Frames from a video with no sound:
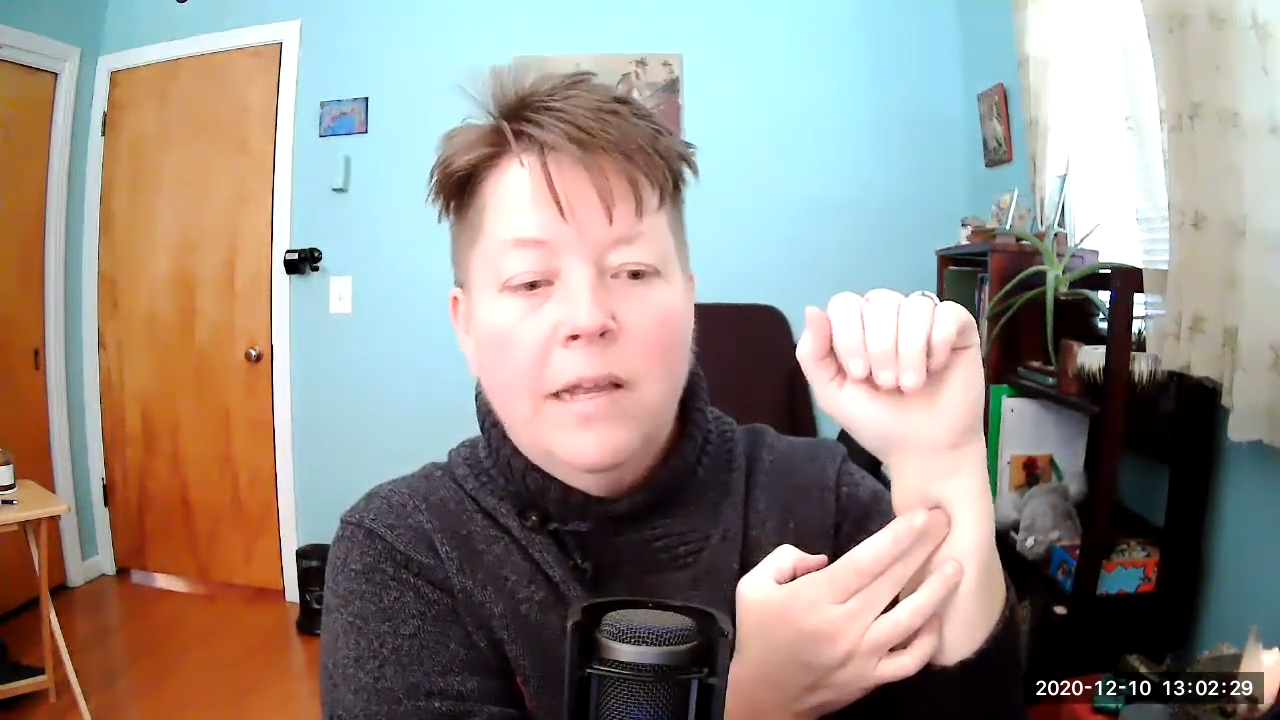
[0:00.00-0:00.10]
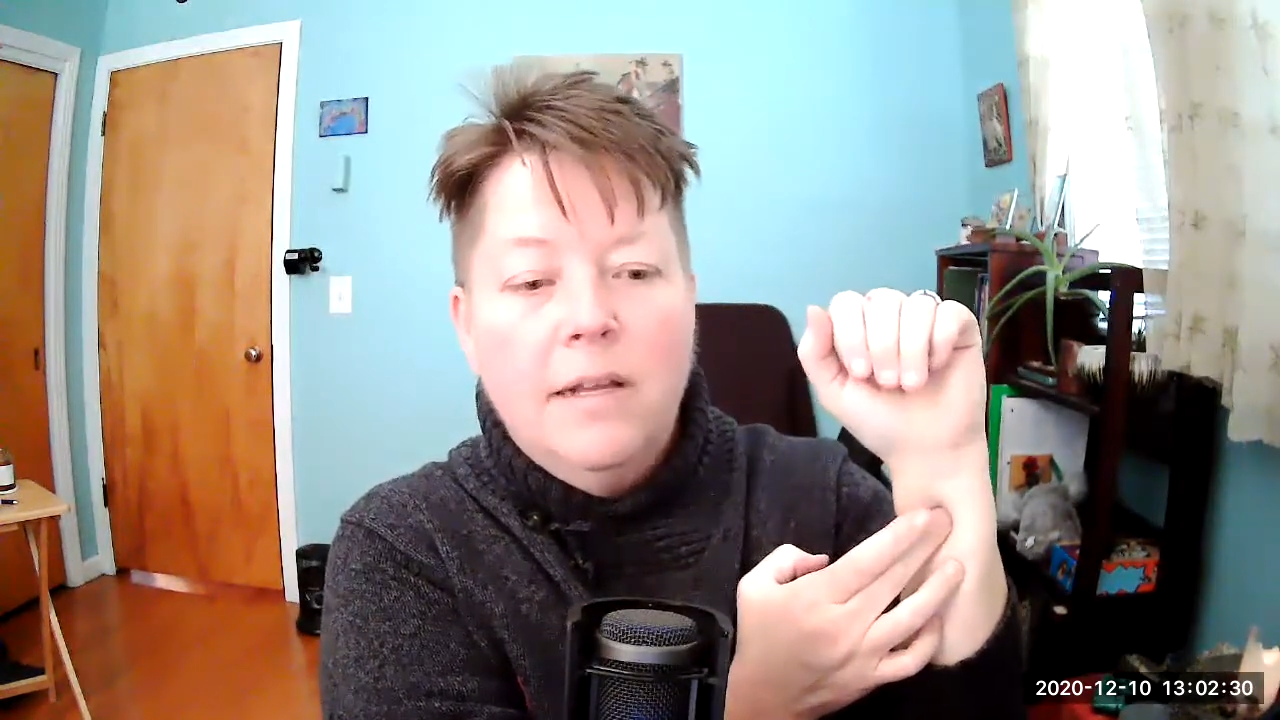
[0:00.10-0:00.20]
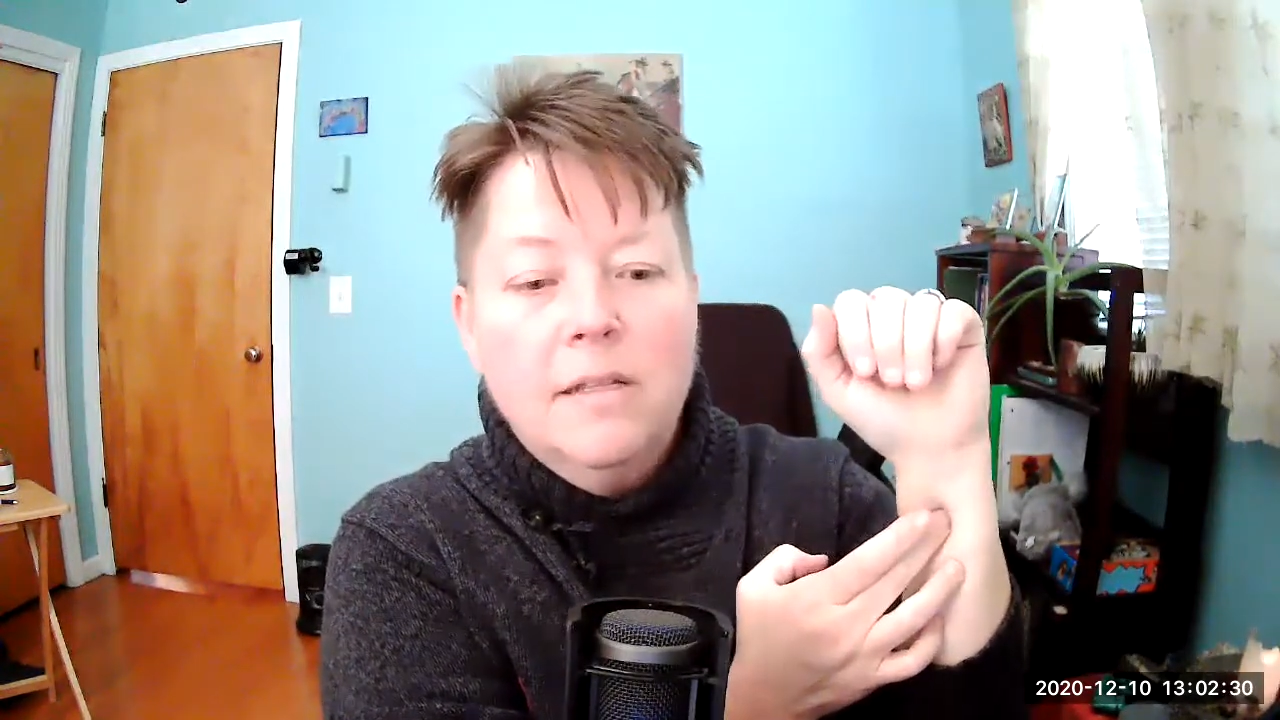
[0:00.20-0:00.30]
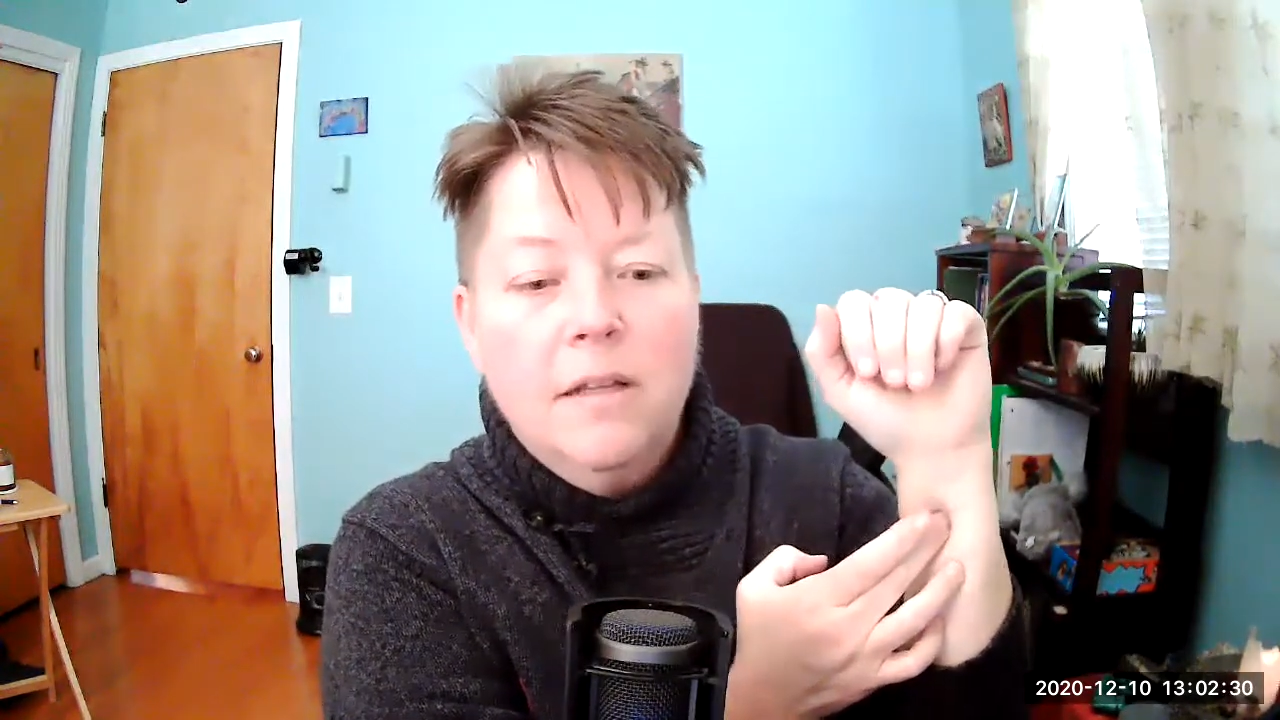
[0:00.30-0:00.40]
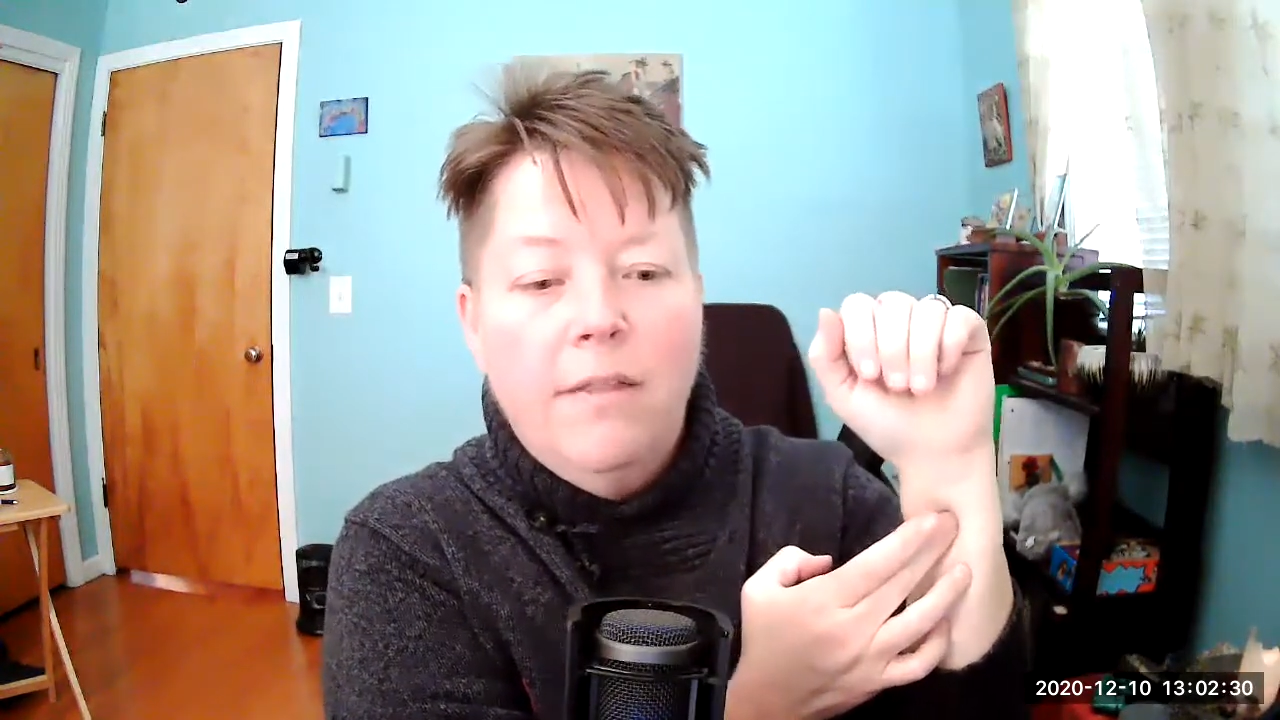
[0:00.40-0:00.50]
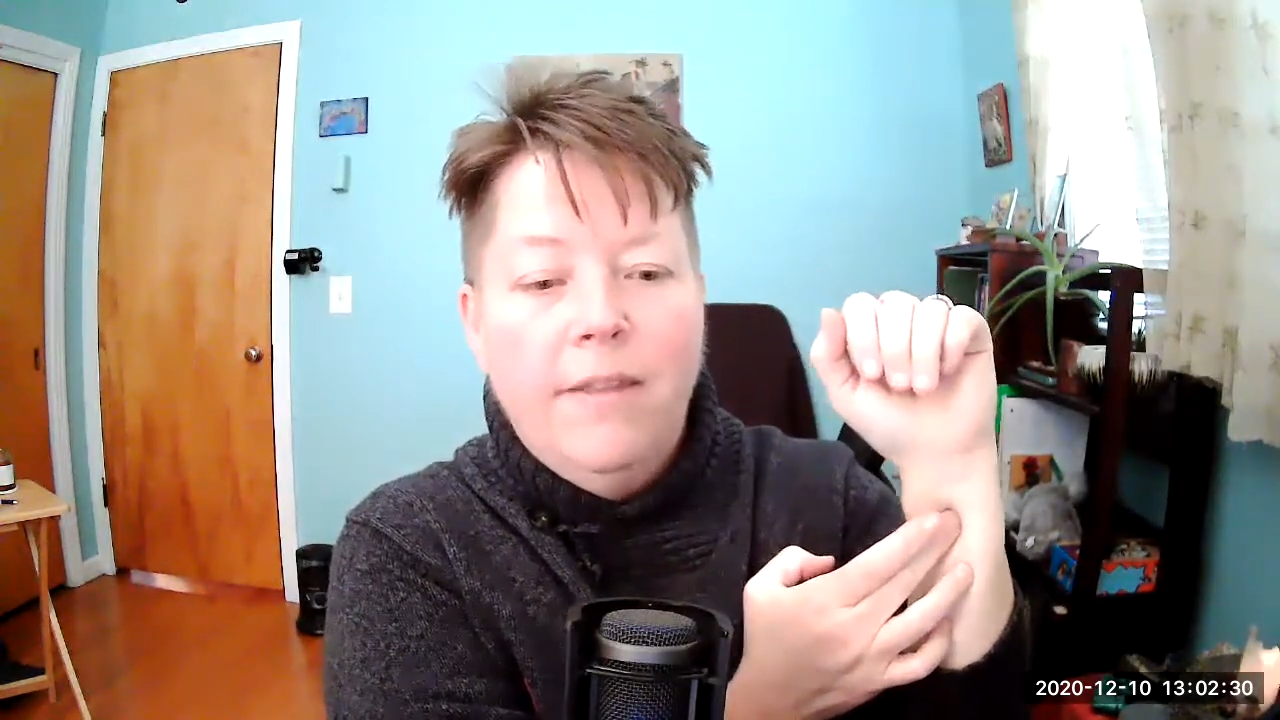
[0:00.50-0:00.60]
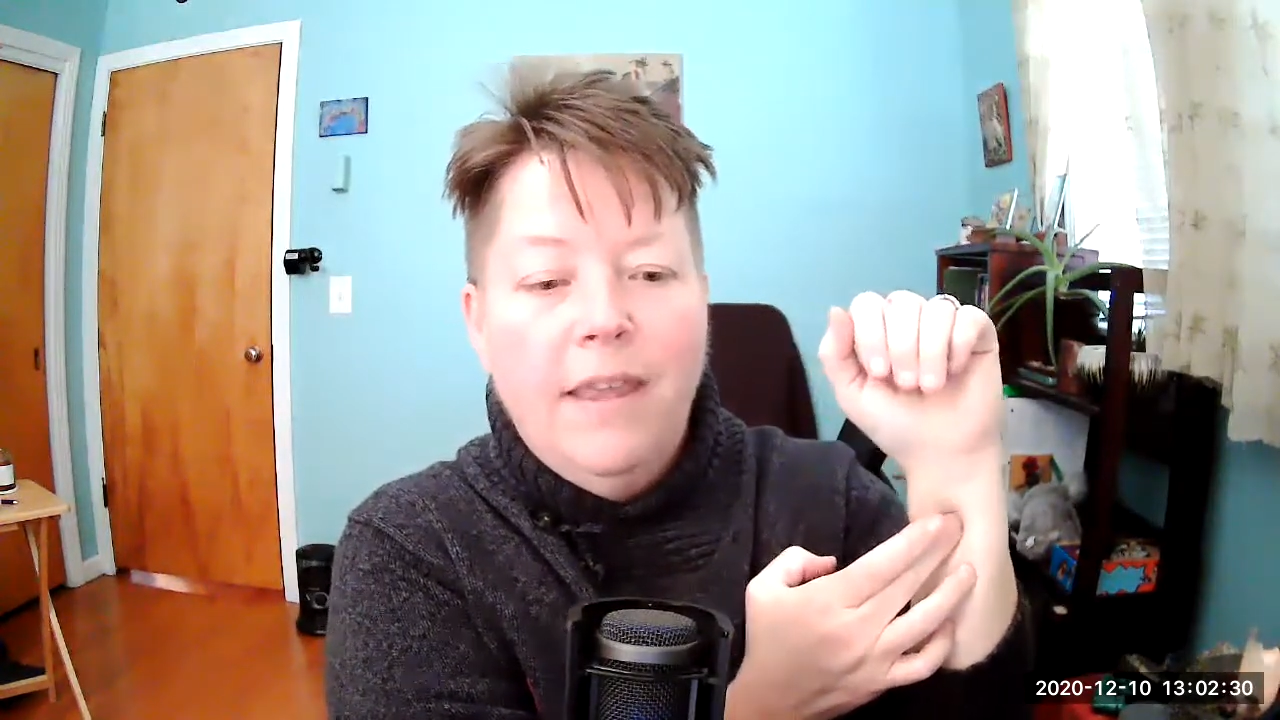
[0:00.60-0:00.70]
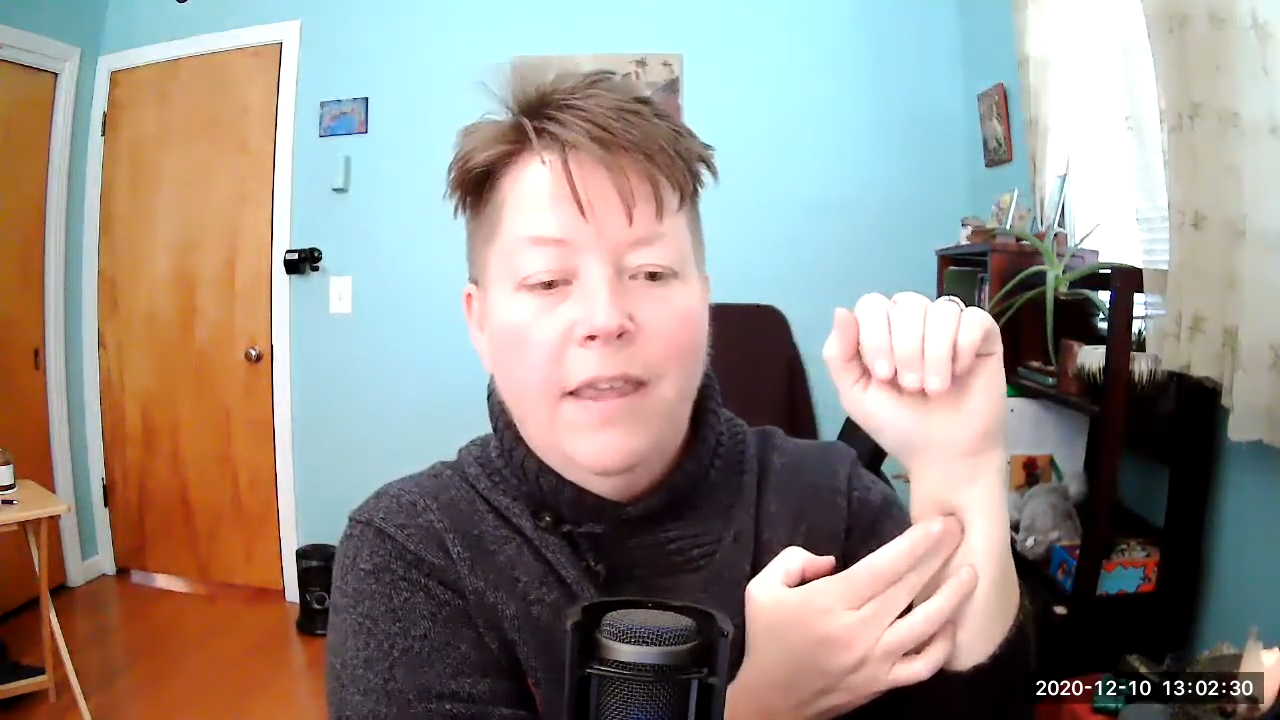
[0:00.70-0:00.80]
it's called the